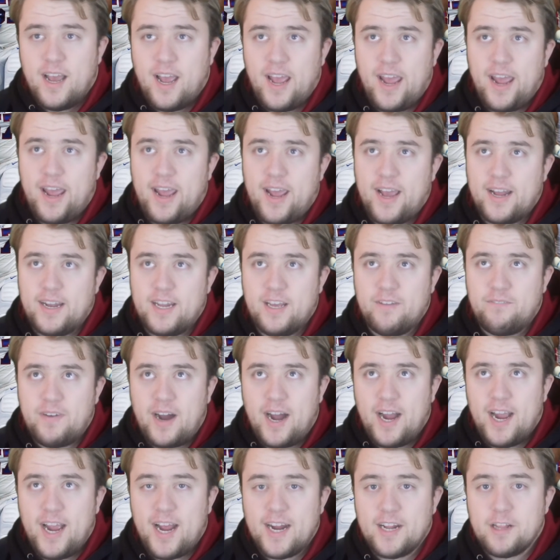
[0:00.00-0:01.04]
And if
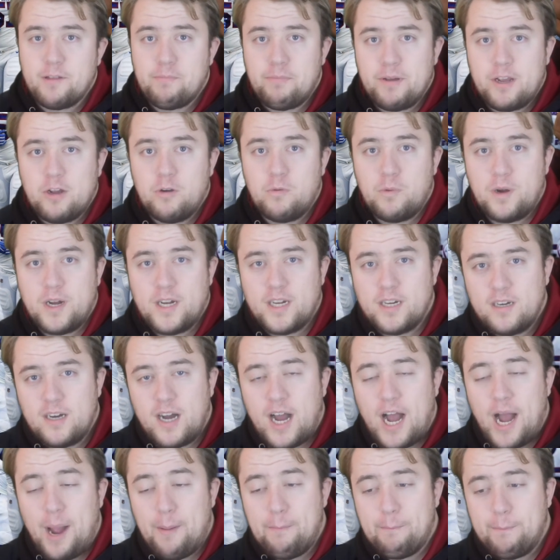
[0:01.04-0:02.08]
I had to pick a winner,
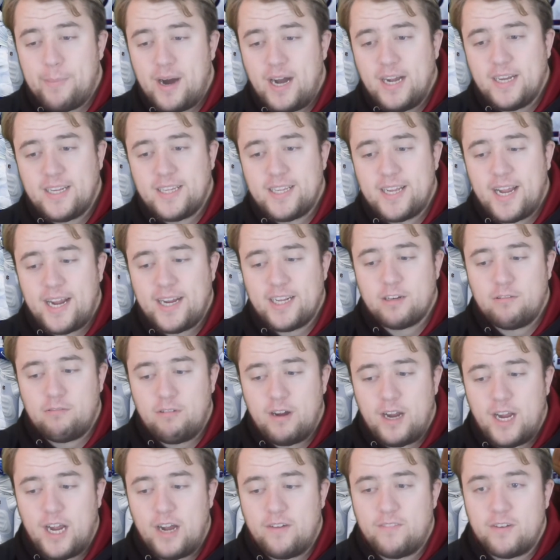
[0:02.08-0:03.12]
I might say the
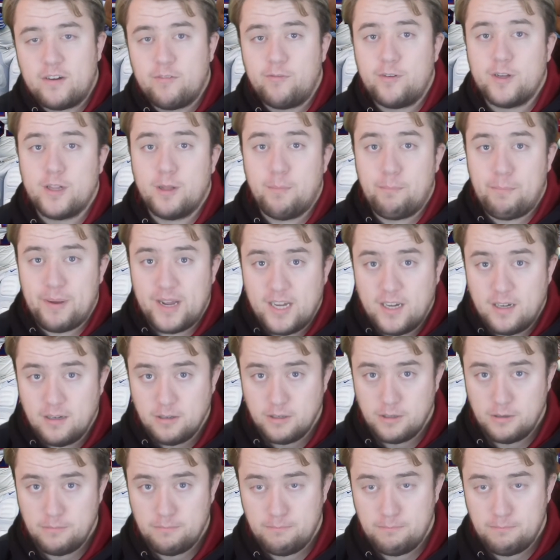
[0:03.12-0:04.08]
Ram over the Bale.